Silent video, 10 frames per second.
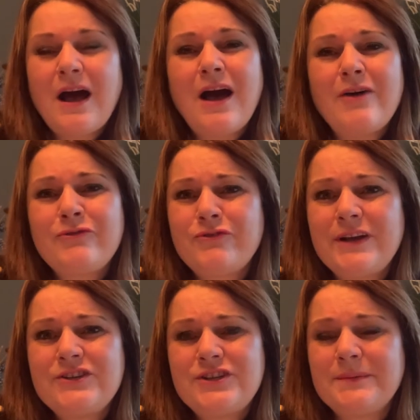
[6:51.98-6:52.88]
Our
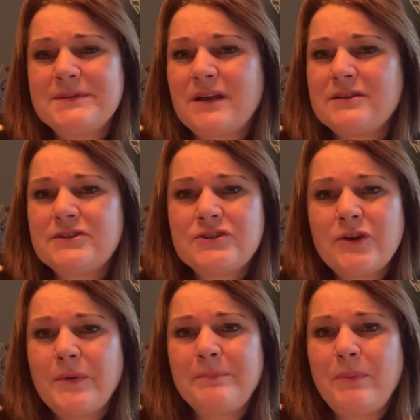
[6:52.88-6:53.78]
friendships are
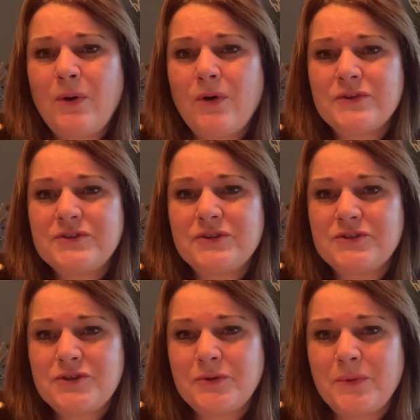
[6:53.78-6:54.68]
so
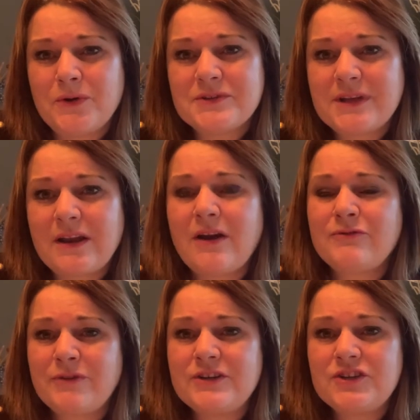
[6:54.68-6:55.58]
important to us and our
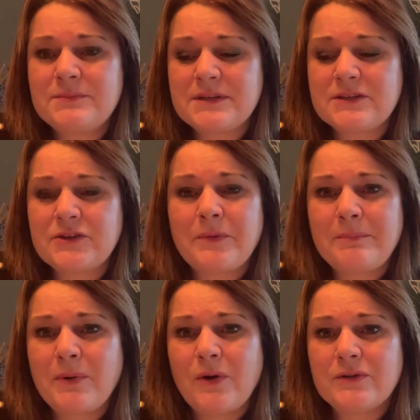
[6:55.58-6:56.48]
friendships are so
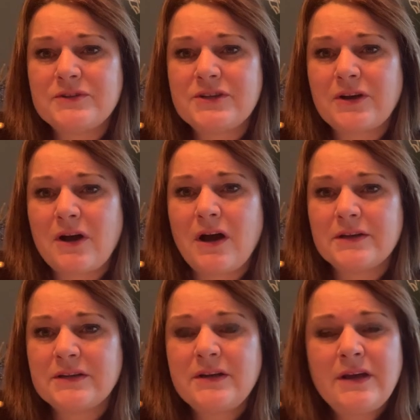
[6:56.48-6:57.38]
important to
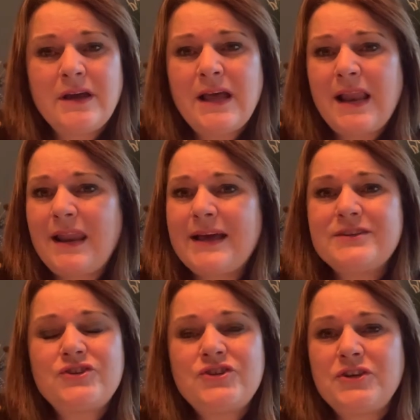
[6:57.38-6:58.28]
God.
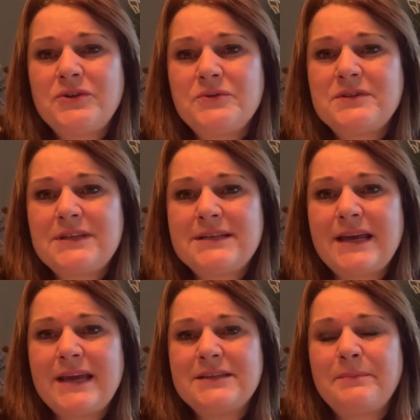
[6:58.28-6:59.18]
Let's choose
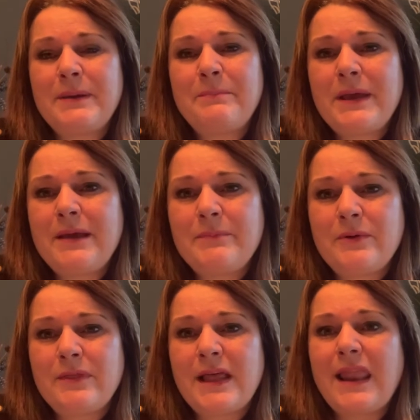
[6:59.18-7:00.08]
today to be
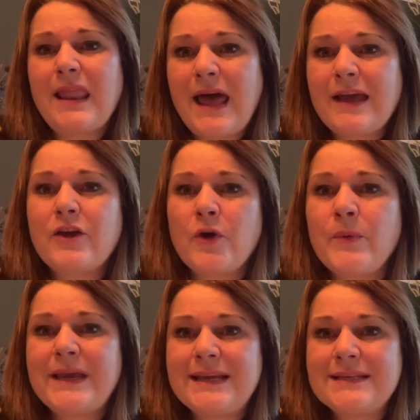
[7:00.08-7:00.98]
people that let
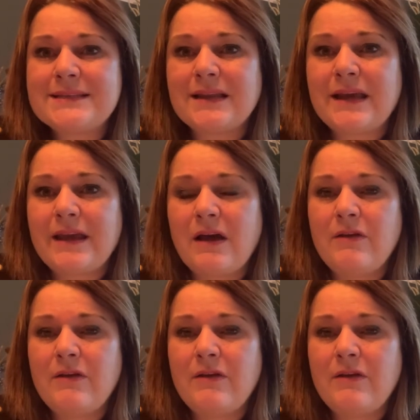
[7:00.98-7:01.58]
go easily